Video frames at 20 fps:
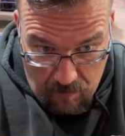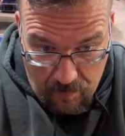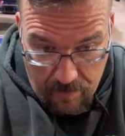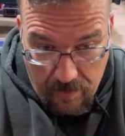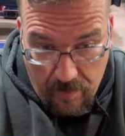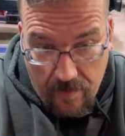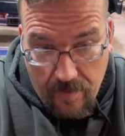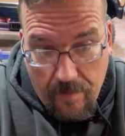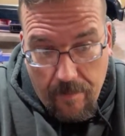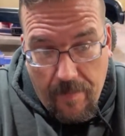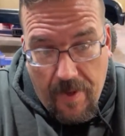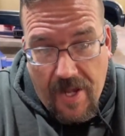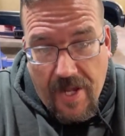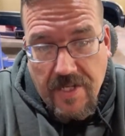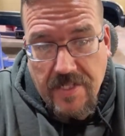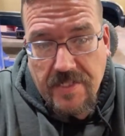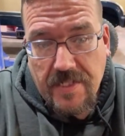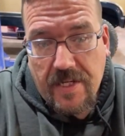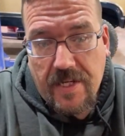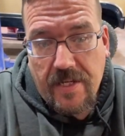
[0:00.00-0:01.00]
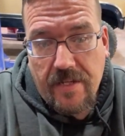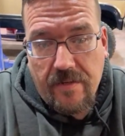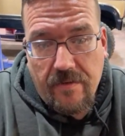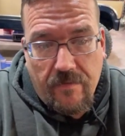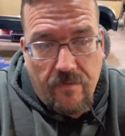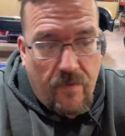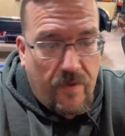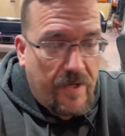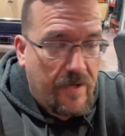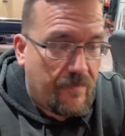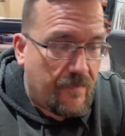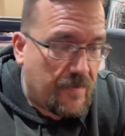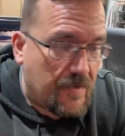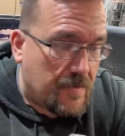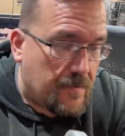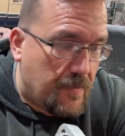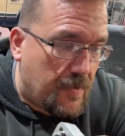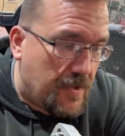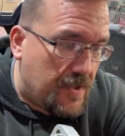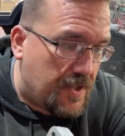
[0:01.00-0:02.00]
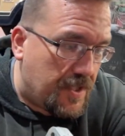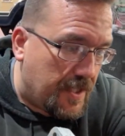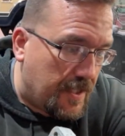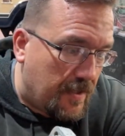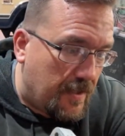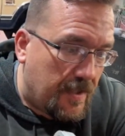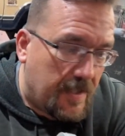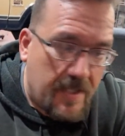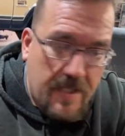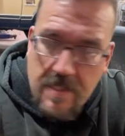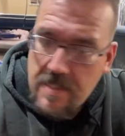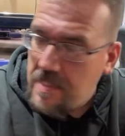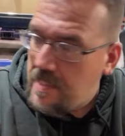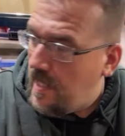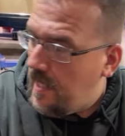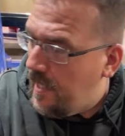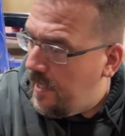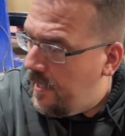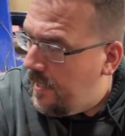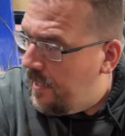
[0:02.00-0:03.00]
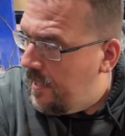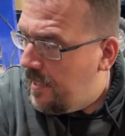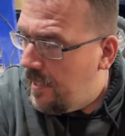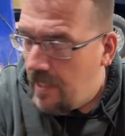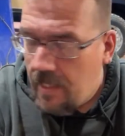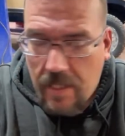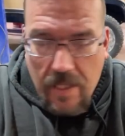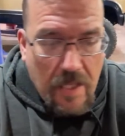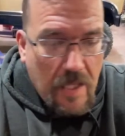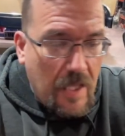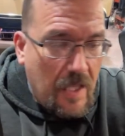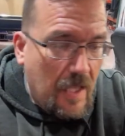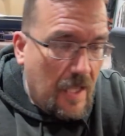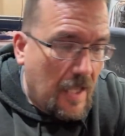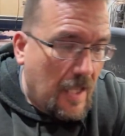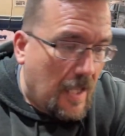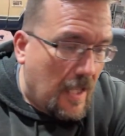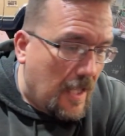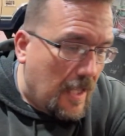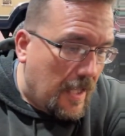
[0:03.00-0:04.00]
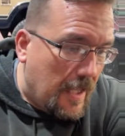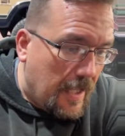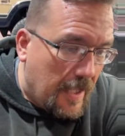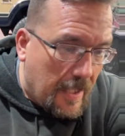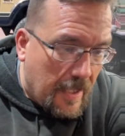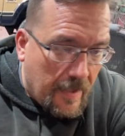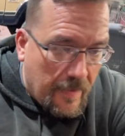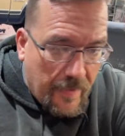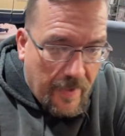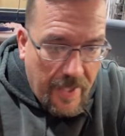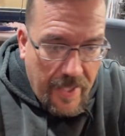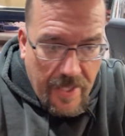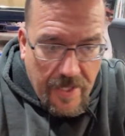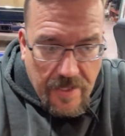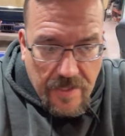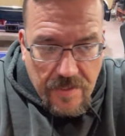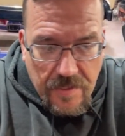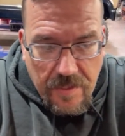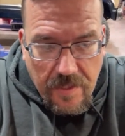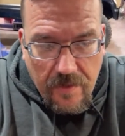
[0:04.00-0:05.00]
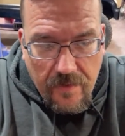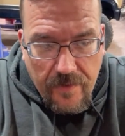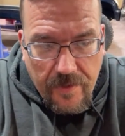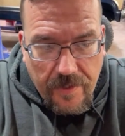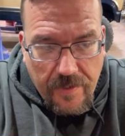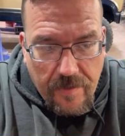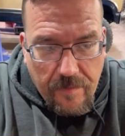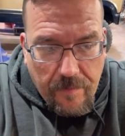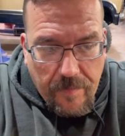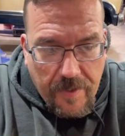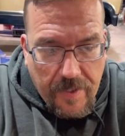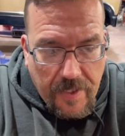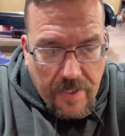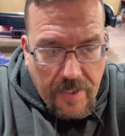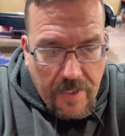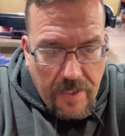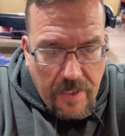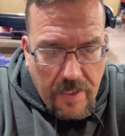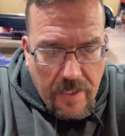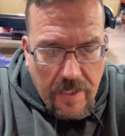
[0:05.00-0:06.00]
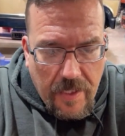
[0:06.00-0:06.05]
on the back side of whatever is pushing on this side. And that is going to be,